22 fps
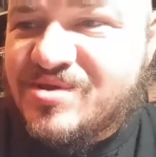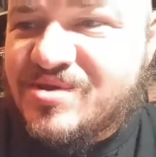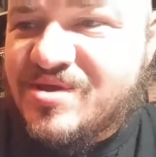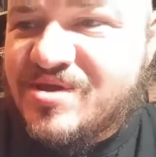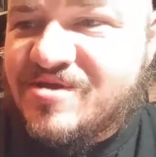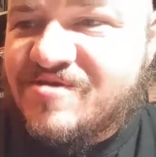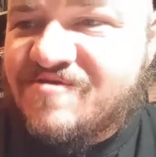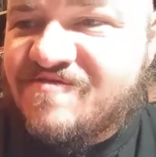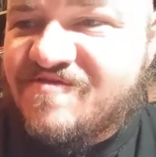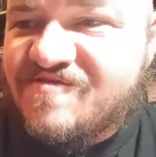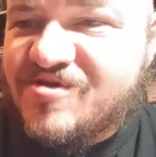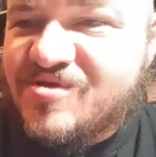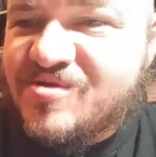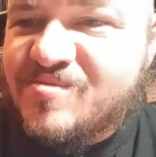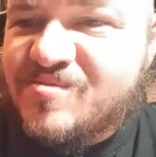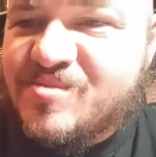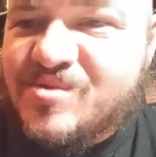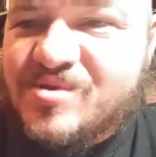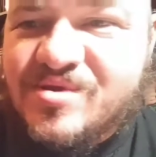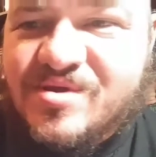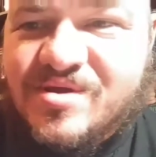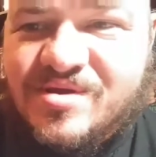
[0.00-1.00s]
life
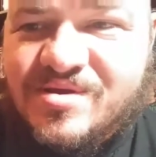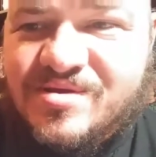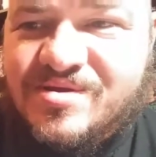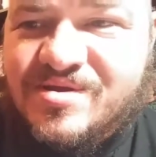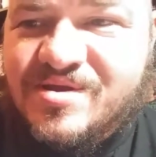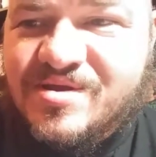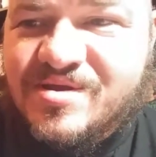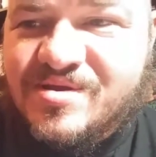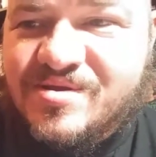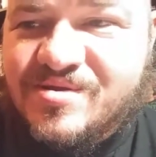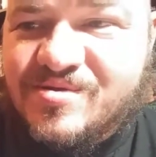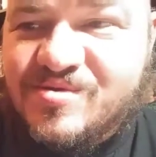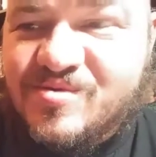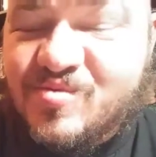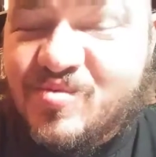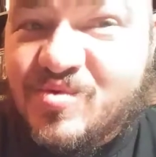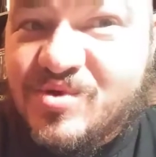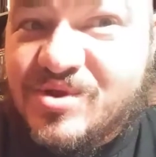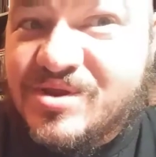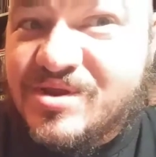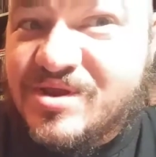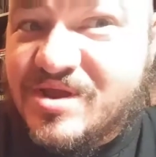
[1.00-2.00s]
upside down.
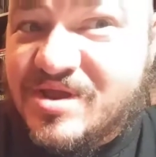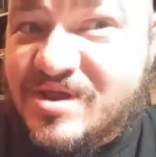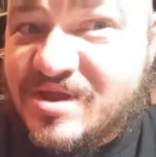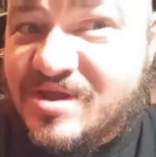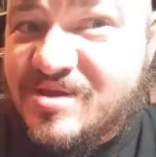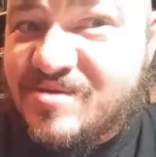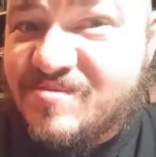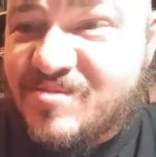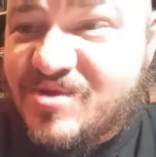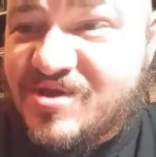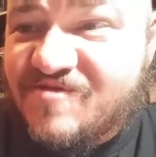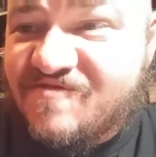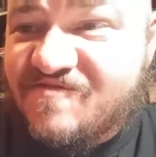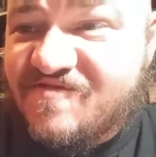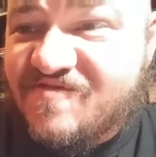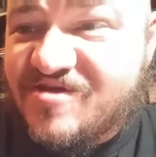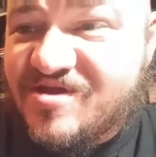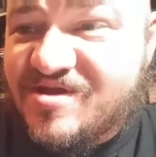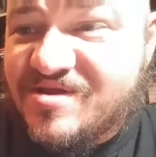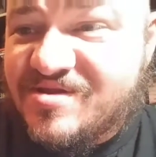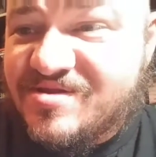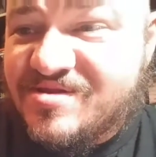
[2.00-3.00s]
When Amy
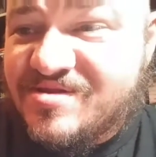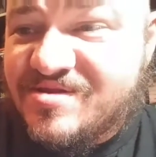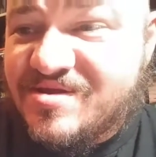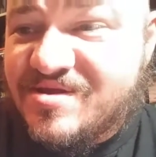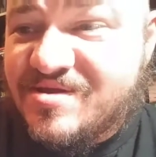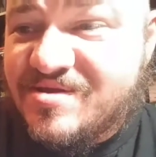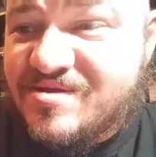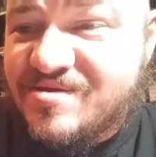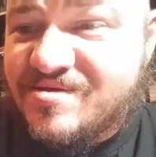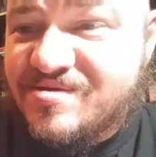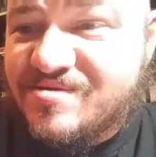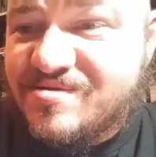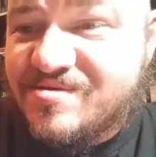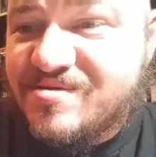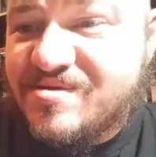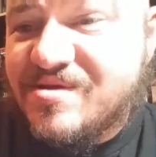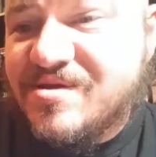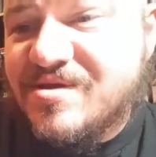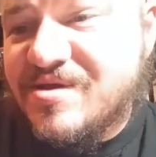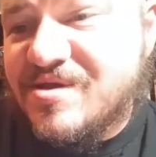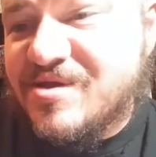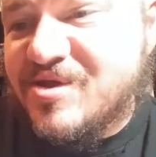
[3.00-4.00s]
finds out
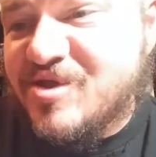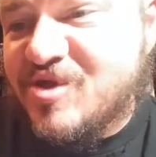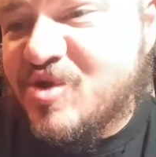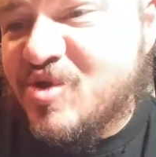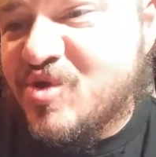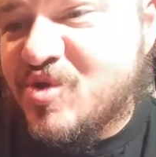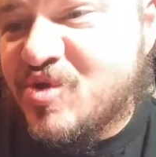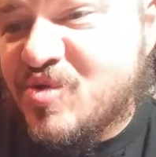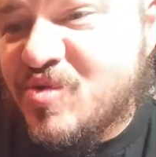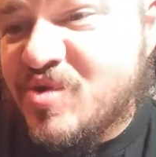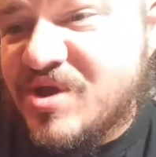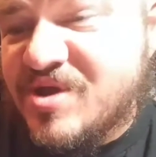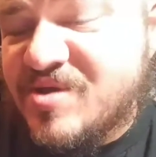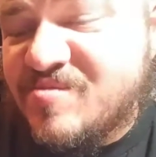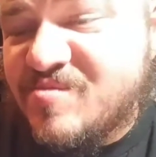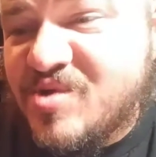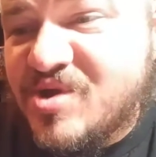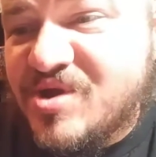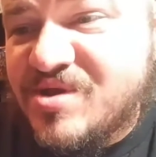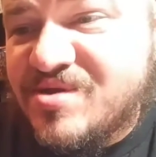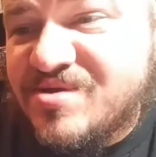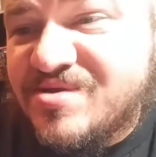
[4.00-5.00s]
her
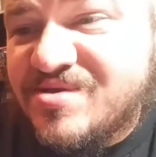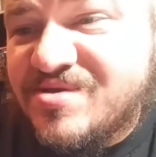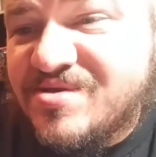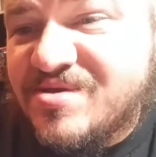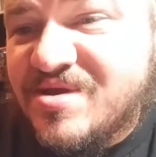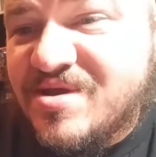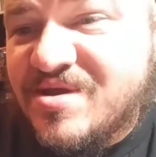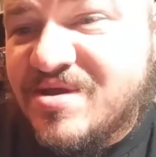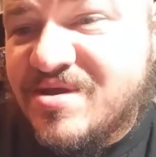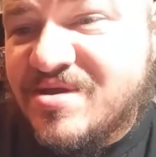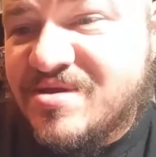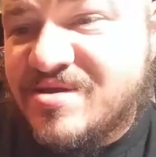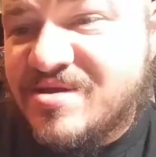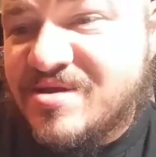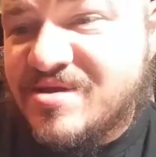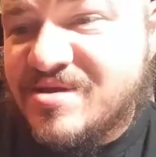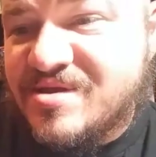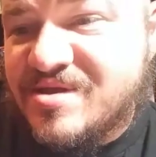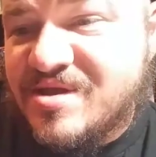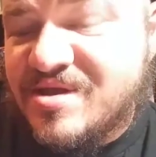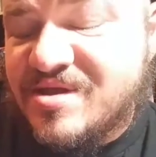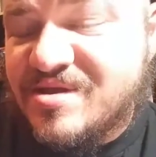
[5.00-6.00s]
grandparents died
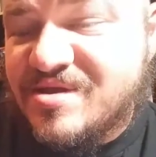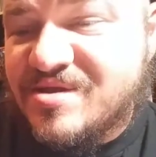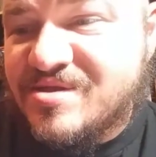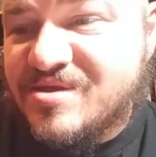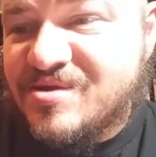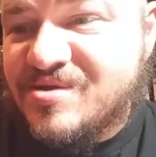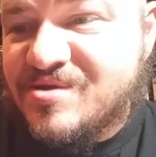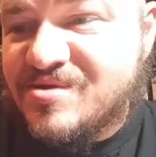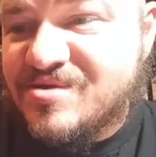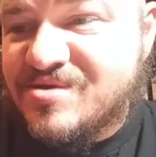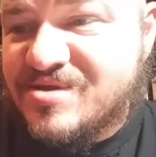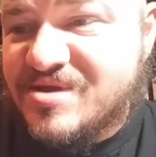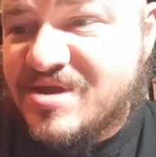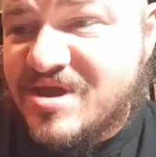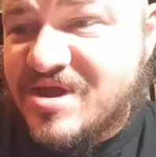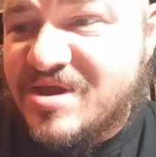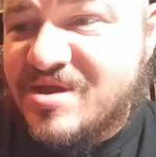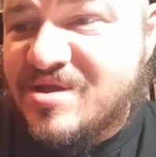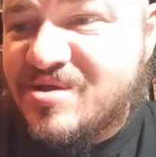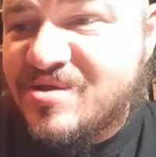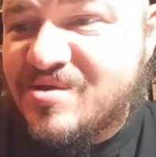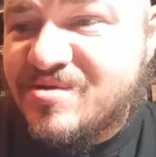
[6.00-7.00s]
in Aunt Claire's
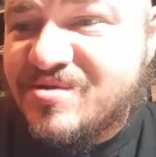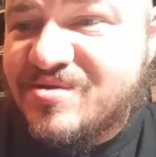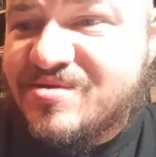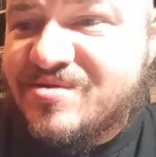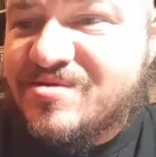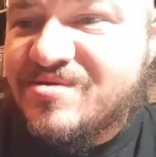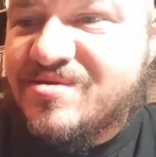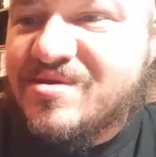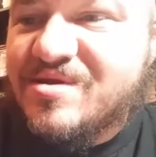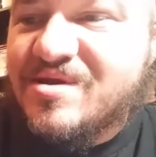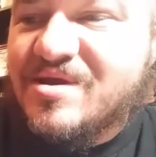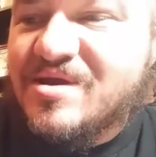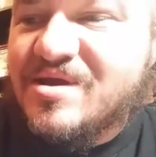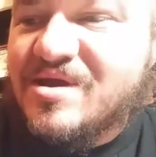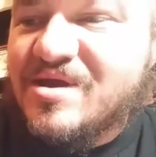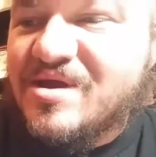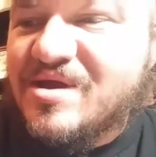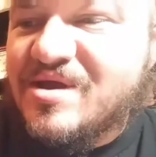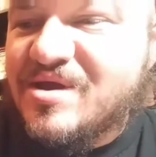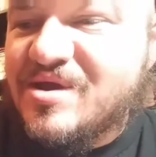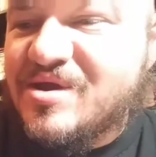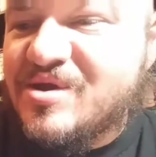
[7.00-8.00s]
house
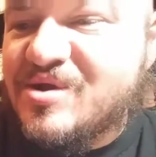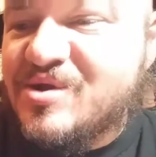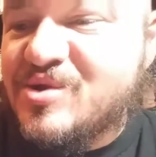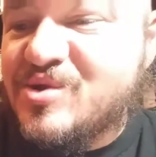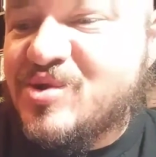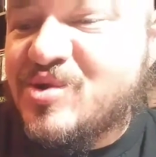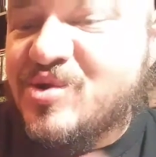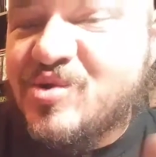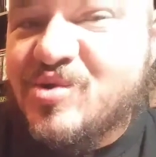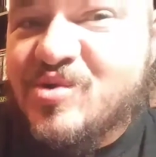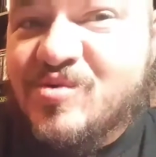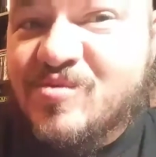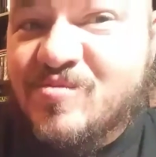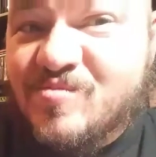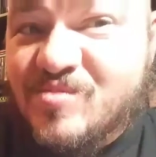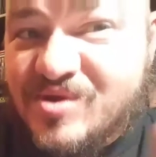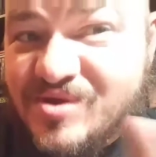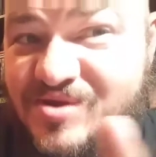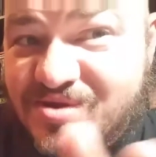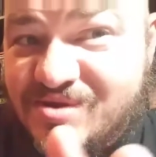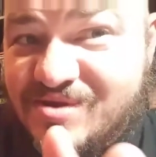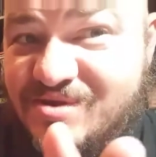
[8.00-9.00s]
under
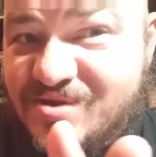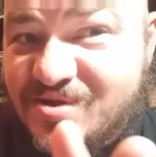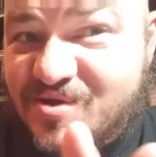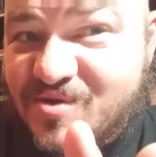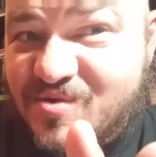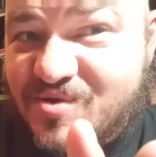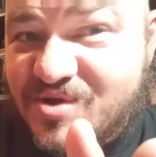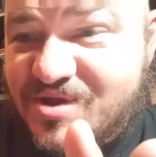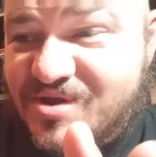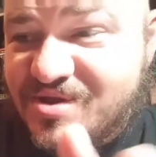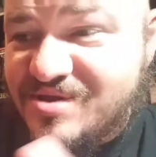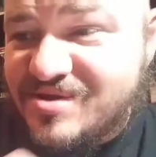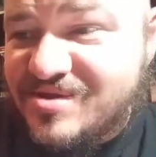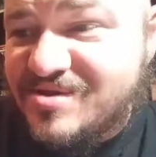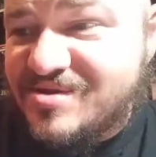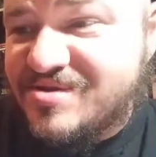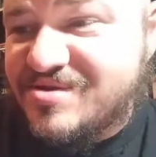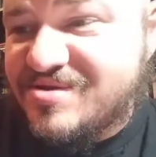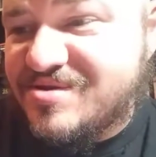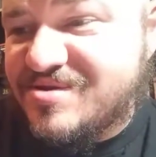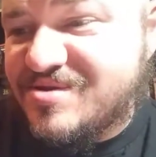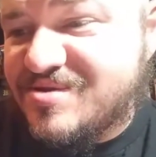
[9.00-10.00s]

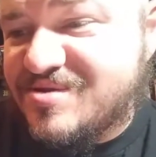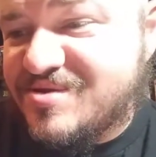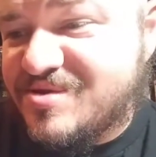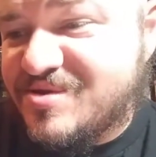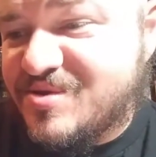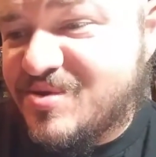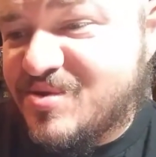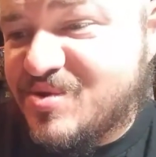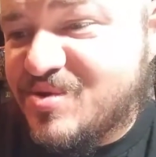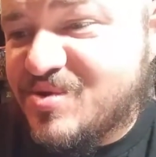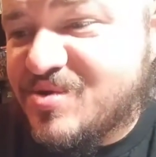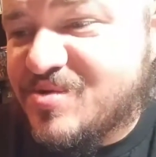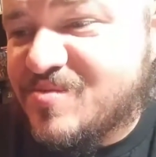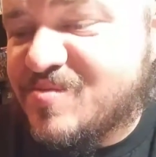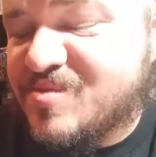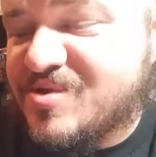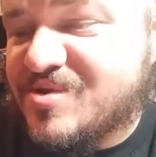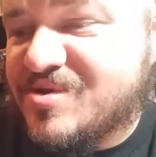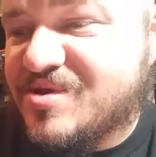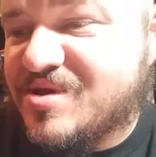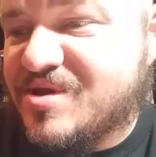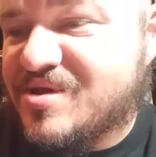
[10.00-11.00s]
mysterious
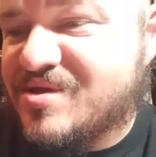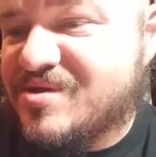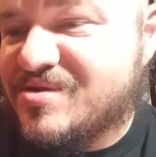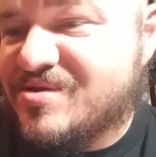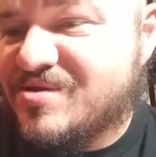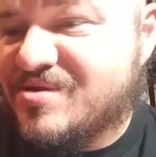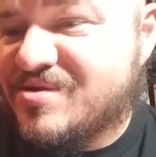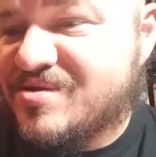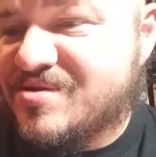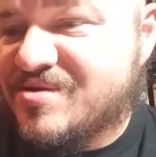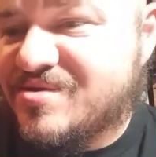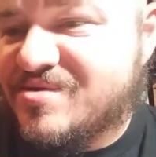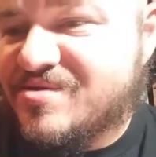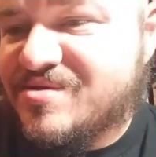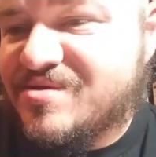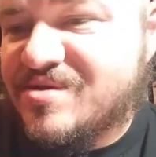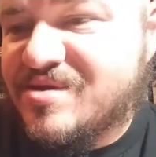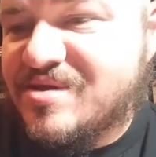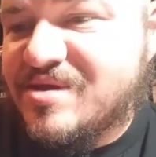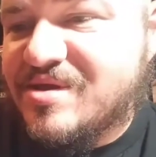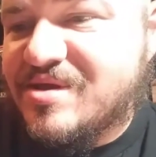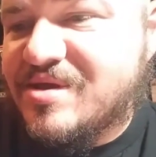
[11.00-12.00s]
circumstances
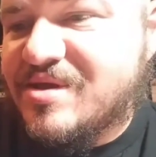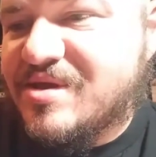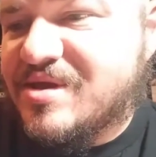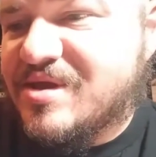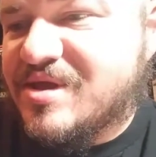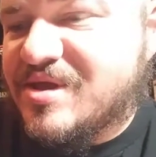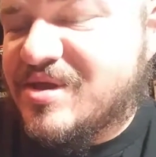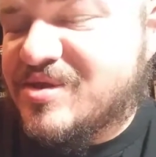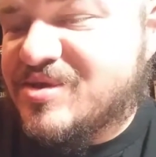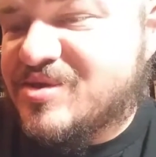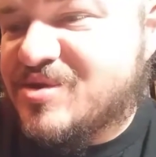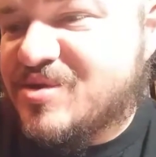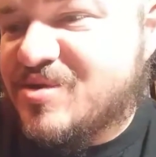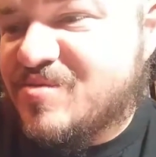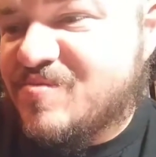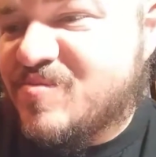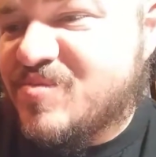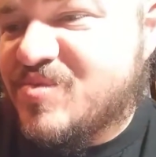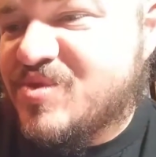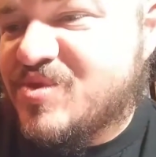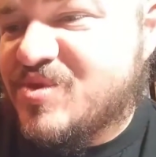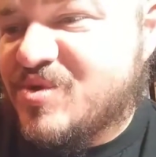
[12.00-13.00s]

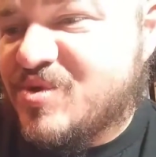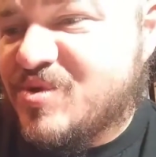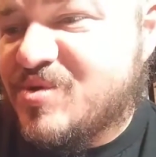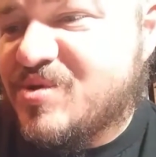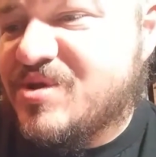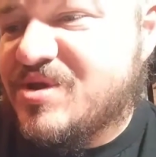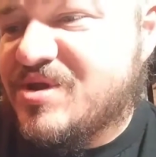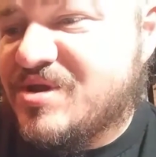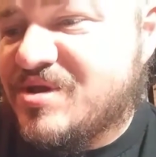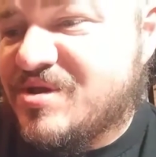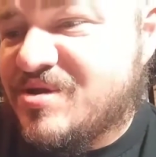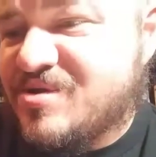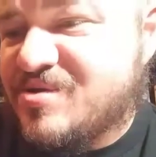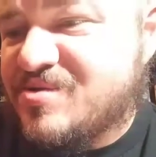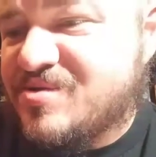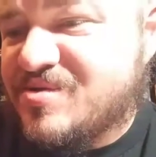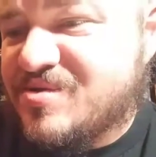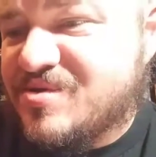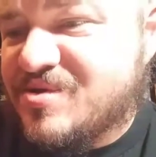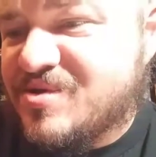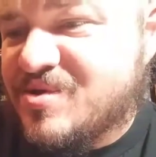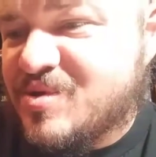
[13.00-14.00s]
some 30
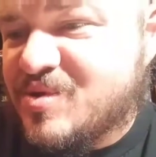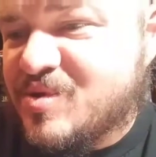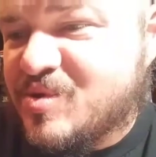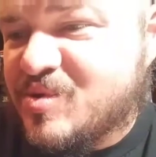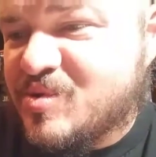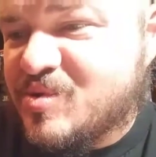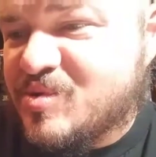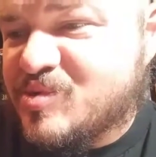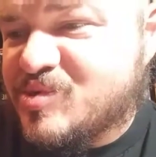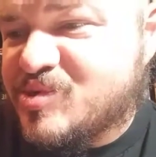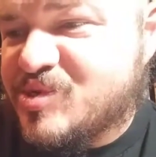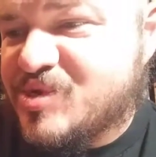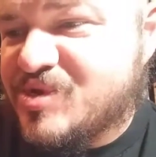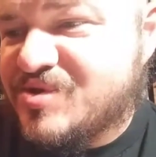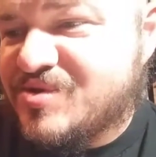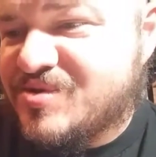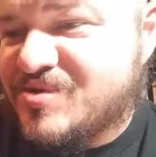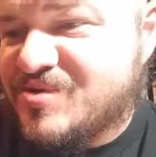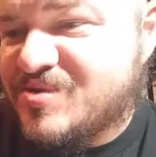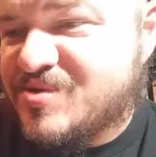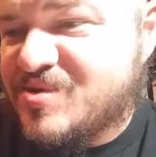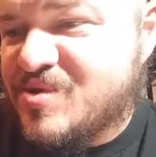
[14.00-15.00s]
years ago, she
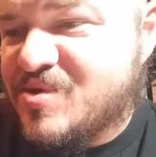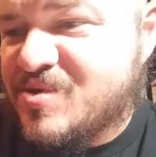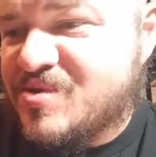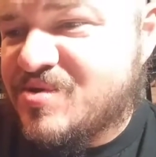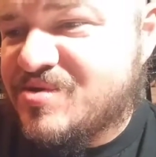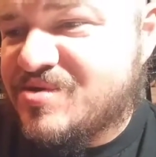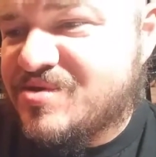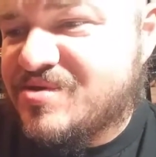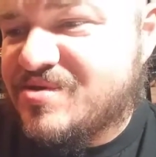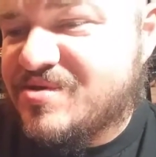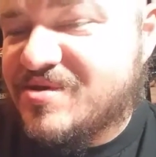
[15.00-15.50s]
starts